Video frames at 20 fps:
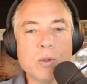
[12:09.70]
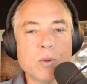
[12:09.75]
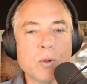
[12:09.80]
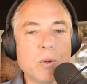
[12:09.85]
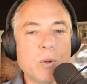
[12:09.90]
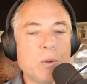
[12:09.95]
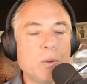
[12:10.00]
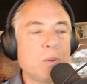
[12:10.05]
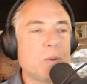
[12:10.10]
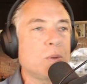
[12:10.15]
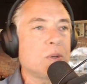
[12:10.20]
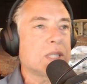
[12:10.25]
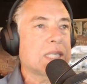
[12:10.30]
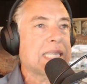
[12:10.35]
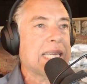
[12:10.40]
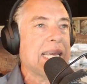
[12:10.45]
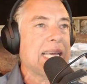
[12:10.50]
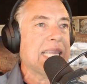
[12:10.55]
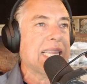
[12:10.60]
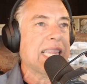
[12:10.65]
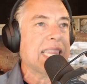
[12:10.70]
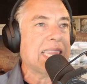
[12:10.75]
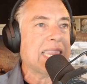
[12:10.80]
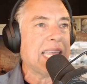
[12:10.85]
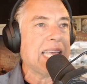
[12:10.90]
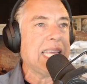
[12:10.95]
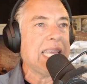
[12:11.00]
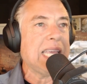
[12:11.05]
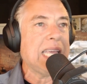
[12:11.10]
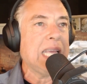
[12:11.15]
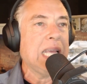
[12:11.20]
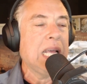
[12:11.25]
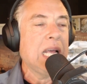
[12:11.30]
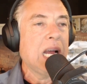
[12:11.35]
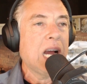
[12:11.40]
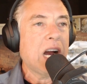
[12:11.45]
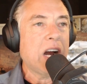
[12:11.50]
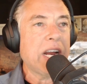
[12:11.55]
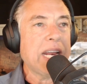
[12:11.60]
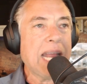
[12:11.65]
who say that they
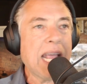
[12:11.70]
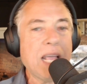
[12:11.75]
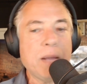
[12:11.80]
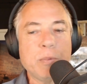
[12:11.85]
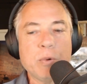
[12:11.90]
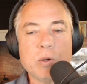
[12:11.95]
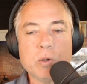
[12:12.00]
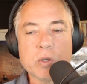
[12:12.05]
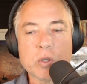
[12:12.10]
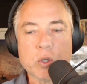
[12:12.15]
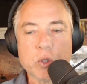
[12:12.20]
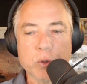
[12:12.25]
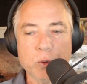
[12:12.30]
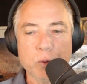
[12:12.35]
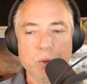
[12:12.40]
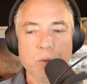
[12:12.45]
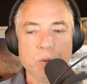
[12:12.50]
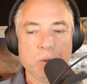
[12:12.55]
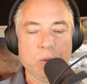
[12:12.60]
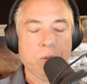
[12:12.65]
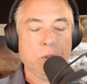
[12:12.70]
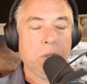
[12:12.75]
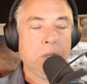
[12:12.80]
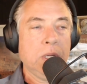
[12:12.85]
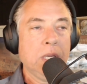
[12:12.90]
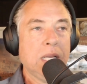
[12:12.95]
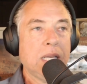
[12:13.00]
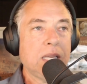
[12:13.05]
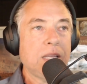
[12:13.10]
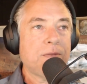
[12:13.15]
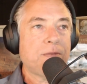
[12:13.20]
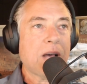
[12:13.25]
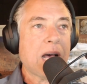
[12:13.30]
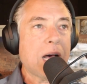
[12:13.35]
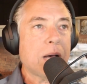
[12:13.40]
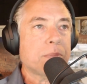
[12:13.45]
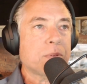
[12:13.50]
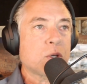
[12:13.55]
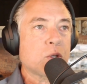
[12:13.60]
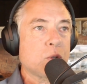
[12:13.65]
are unable to live
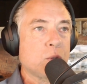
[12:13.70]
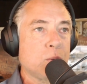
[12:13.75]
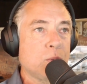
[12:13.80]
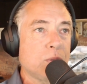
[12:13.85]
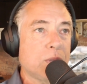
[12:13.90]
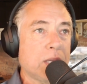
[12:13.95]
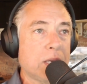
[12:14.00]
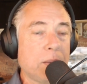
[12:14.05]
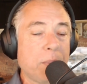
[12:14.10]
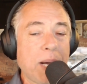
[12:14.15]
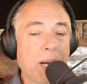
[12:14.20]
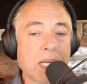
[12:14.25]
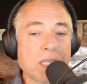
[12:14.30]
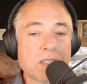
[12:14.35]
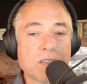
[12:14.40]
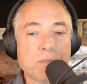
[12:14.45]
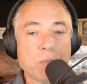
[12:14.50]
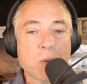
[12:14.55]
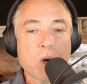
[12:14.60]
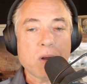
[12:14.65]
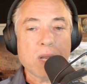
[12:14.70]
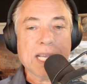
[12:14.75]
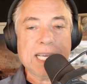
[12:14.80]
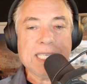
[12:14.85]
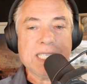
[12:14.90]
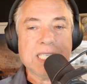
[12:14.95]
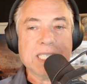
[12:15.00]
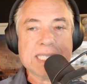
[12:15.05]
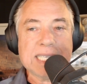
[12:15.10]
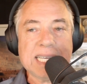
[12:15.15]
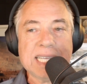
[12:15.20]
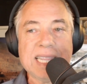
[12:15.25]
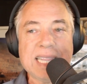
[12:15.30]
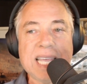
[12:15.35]
up to the demands of moral agency.